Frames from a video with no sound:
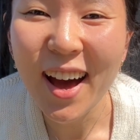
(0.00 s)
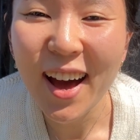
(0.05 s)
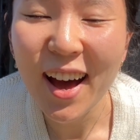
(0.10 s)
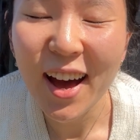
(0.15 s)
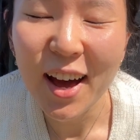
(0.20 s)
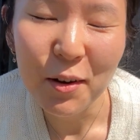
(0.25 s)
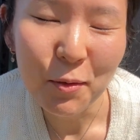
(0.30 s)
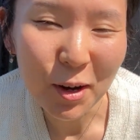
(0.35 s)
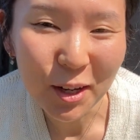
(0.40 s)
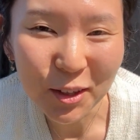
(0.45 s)

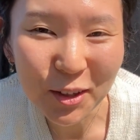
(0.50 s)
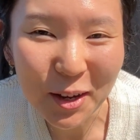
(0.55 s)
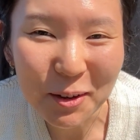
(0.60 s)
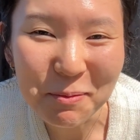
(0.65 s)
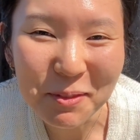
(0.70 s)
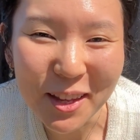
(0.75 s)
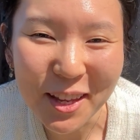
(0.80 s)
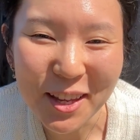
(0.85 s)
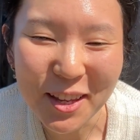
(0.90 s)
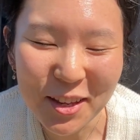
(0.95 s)
I want to
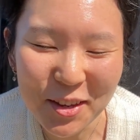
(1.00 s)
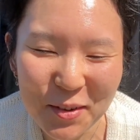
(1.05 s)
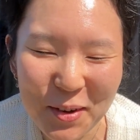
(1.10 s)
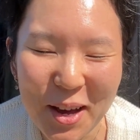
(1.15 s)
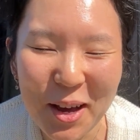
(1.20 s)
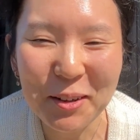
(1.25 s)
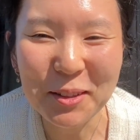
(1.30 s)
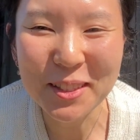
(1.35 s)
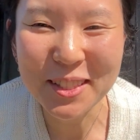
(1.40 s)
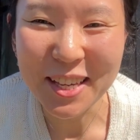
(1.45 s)
update you
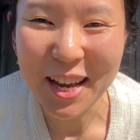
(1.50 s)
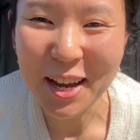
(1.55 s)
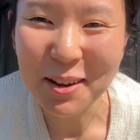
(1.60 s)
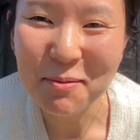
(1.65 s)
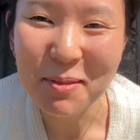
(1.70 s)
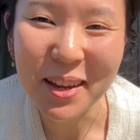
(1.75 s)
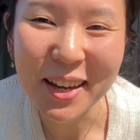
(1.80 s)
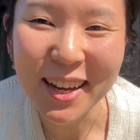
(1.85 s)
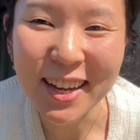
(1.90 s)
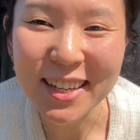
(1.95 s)

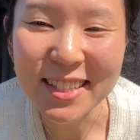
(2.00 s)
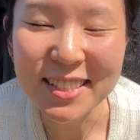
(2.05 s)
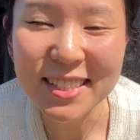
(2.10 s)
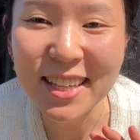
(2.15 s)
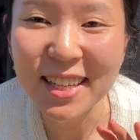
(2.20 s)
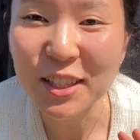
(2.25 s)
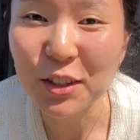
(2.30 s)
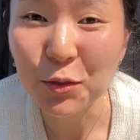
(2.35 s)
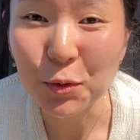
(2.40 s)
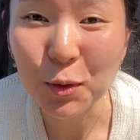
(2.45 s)
outside because
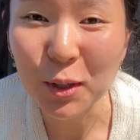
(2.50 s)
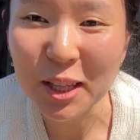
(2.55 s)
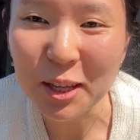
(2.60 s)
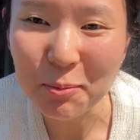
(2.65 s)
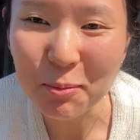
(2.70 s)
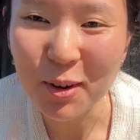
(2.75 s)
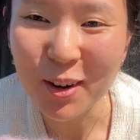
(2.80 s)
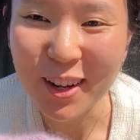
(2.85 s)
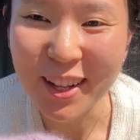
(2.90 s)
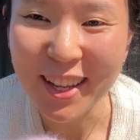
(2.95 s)
it's really
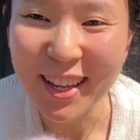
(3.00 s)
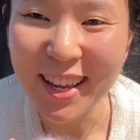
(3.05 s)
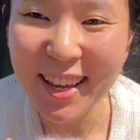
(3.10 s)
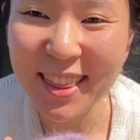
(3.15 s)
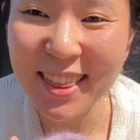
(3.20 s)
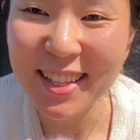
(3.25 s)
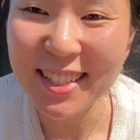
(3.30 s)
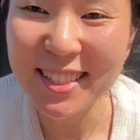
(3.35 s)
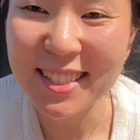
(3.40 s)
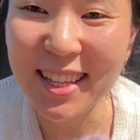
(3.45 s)
pretty
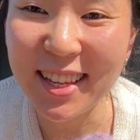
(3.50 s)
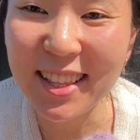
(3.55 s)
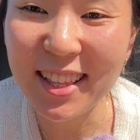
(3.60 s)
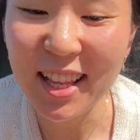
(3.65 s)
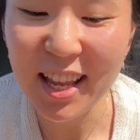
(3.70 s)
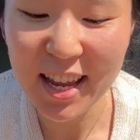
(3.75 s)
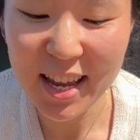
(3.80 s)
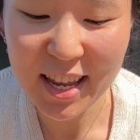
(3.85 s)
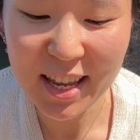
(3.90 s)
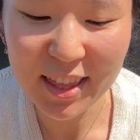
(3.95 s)
in the
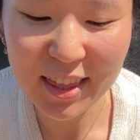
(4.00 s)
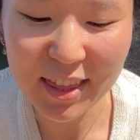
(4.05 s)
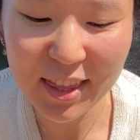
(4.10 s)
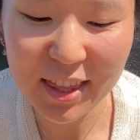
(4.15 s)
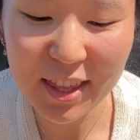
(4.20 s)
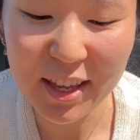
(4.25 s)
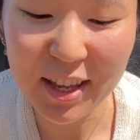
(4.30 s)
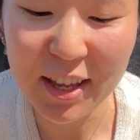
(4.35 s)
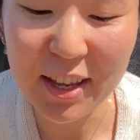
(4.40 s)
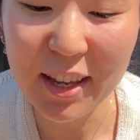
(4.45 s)
sunlight.
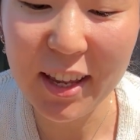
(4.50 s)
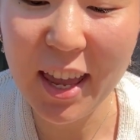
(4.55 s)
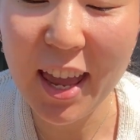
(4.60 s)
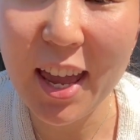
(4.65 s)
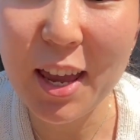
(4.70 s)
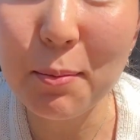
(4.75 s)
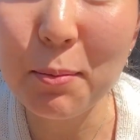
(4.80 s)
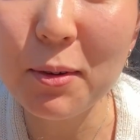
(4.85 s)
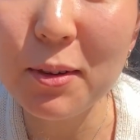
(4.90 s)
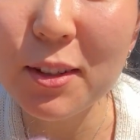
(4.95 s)
The
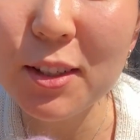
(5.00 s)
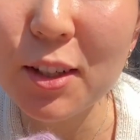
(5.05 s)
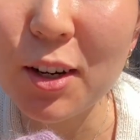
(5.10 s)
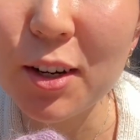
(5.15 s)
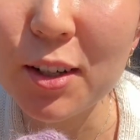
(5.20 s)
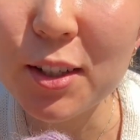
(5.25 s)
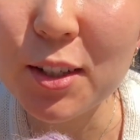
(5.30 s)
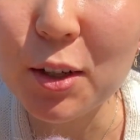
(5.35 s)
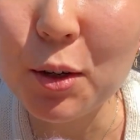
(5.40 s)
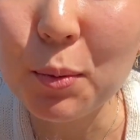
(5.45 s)
cables
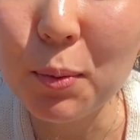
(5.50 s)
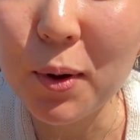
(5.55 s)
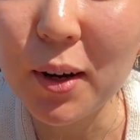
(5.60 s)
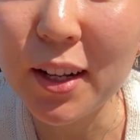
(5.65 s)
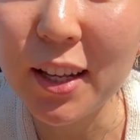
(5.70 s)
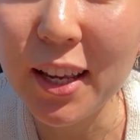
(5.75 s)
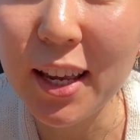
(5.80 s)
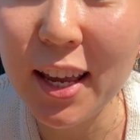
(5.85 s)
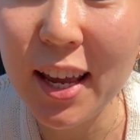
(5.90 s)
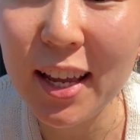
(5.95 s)
are so
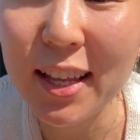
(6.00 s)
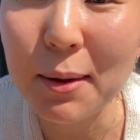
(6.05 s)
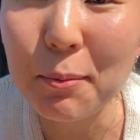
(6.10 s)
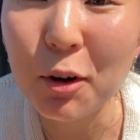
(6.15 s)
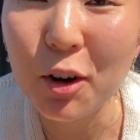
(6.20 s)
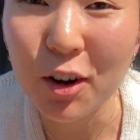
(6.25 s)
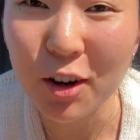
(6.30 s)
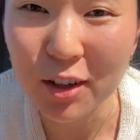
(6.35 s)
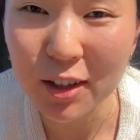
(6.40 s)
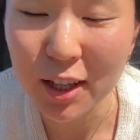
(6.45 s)
pretty, and I'm
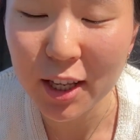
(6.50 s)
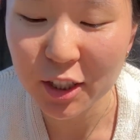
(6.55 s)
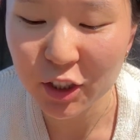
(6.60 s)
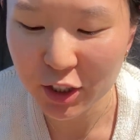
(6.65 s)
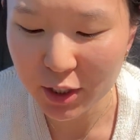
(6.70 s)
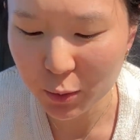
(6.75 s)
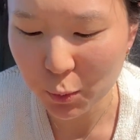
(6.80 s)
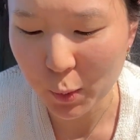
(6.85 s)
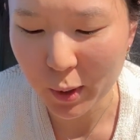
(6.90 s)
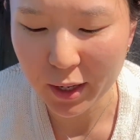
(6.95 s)
currently
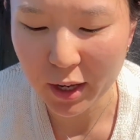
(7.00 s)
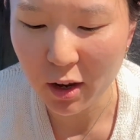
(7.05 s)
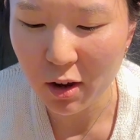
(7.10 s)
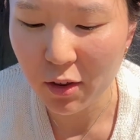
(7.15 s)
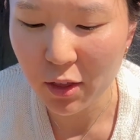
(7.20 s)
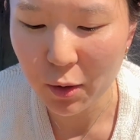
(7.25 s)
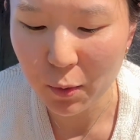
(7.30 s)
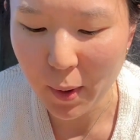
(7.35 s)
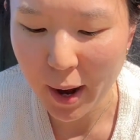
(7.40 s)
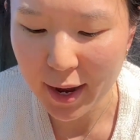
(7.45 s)
just working
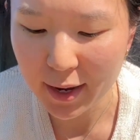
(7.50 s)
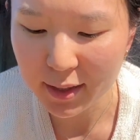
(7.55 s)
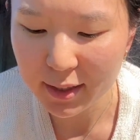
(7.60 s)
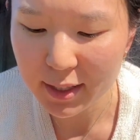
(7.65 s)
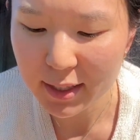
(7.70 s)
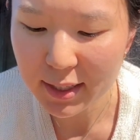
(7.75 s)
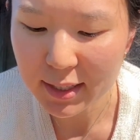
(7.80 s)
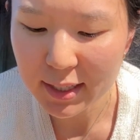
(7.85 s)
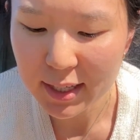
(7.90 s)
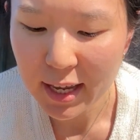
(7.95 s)
on the
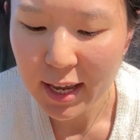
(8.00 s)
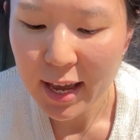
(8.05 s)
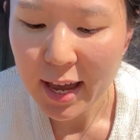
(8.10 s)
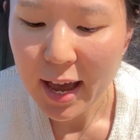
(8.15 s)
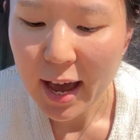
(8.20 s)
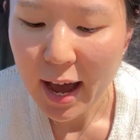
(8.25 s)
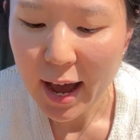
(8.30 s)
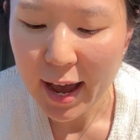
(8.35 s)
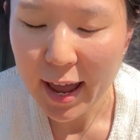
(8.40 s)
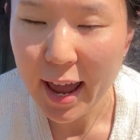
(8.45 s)
raglans.
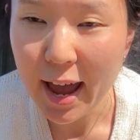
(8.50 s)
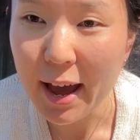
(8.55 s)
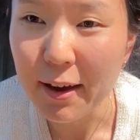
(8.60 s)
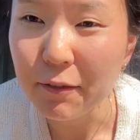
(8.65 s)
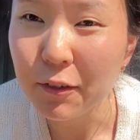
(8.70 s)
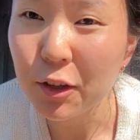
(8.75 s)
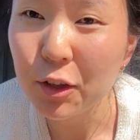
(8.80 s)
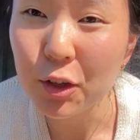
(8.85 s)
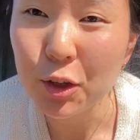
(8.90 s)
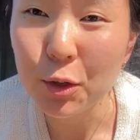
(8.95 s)
I
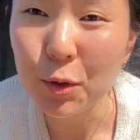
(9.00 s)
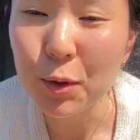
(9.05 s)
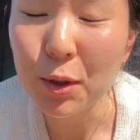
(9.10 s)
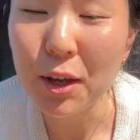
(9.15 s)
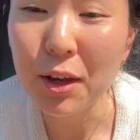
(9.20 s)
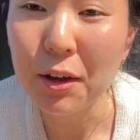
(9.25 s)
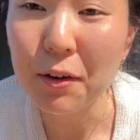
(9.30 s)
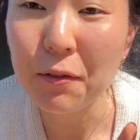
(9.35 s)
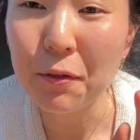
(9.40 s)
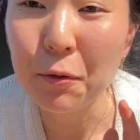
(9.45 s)
have to do
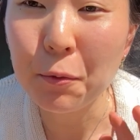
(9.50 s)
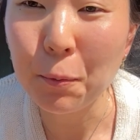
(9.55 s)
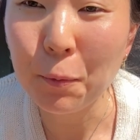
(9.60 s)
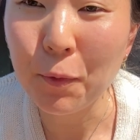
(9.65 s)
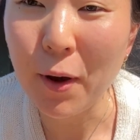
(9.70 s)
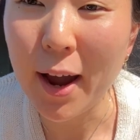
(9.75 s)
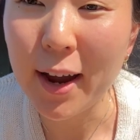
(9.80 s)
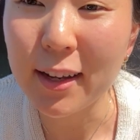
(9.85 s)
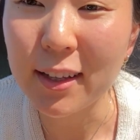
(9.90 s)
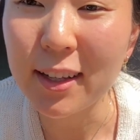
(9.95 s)
the
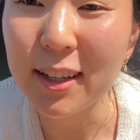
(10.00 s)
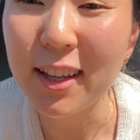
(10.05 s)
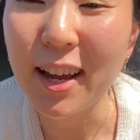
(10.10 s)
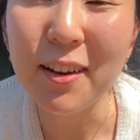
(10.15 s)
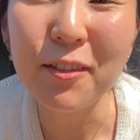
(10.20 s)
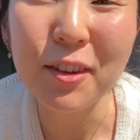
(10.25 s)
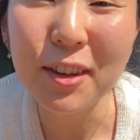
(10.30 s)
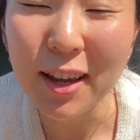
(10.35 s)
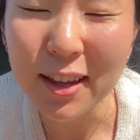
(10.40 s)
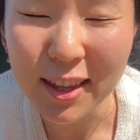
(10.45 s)
raglan,
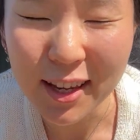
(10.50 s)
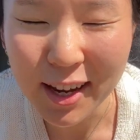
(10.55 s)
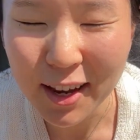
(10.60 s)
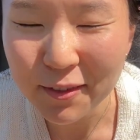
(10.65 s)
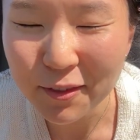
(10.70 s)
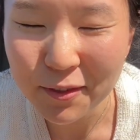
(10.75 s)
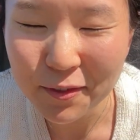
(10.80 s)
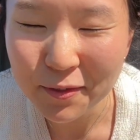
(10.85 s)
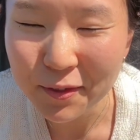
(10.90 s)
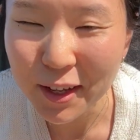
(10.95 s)
I think I
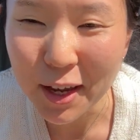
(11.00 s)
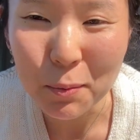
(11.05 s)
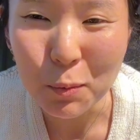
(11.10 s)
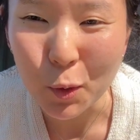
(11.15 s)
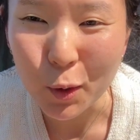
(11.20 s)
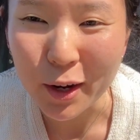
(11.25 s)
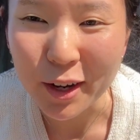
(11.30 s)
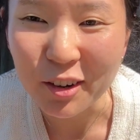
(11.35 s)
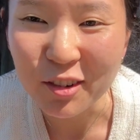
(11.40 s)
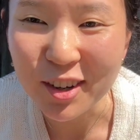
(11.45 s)
have 10
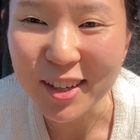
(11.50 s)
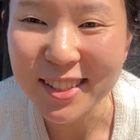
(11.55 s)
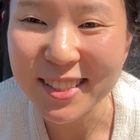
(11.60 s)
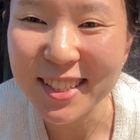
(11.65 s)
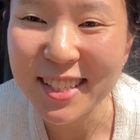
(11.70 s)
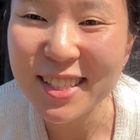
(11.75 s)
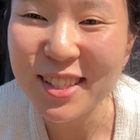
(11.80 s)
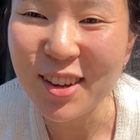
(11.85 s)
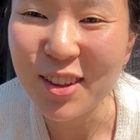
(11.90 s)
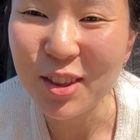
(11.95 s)
more
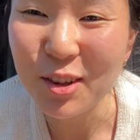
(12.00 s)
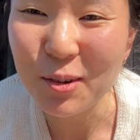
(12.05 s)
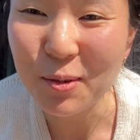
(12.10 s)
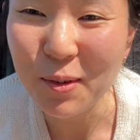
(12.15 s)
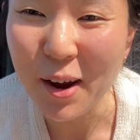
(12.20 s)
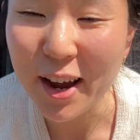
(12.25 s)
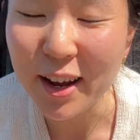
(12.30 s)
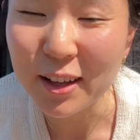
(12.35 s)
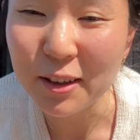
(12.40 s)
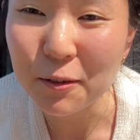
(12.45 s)
increases on the
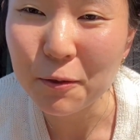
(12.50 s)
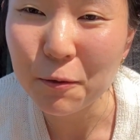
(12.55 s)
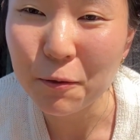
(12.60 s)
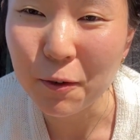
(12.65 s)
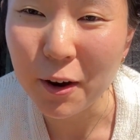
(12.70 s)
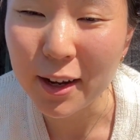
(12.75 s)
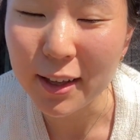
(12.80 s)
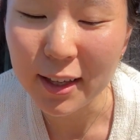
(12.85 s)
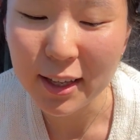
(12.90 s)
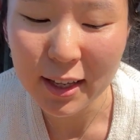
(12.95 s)
raglan
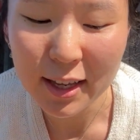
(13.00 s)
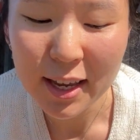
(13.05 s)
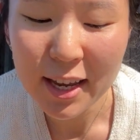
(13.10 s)
front,